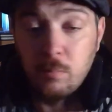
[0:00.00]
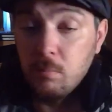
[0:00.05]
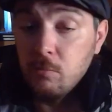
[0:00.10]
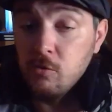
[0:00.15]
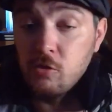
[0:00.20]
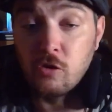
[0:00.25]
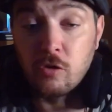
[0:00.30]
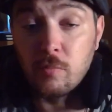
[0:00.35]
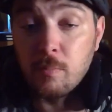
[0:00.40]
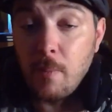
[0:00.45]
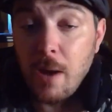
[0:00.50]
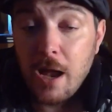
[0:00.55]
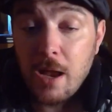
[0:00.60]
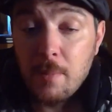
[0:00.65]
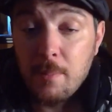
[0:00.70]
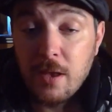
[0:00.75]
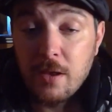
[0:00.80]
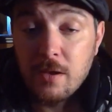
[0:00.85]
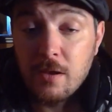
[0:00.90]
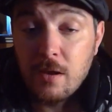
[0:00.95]
It's just my
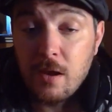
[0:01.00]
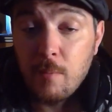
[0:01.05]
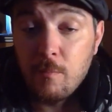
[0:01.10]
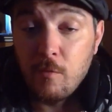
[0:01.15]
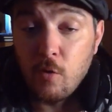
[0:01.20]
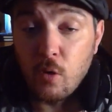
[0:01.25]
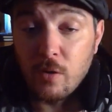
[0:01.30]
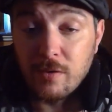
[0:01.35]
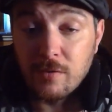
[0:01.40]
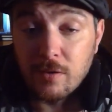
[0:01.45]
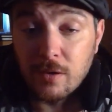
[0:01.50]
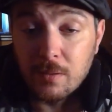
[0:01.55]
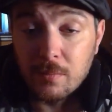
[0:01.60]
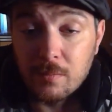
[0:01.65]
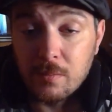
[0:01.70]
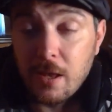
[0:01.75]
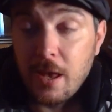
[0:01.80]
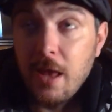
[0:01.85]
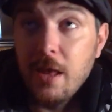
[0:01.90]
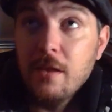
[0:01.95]
opinion I'm voicing.
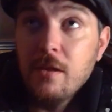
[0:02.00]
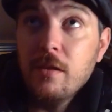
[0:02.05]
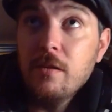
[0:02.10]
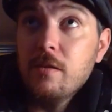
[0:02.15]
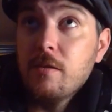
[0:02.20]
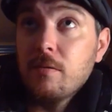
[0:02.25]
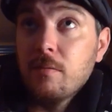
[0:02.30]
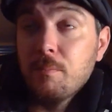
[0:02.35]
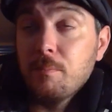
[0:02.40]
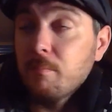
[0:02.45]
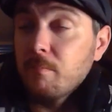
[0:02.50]
And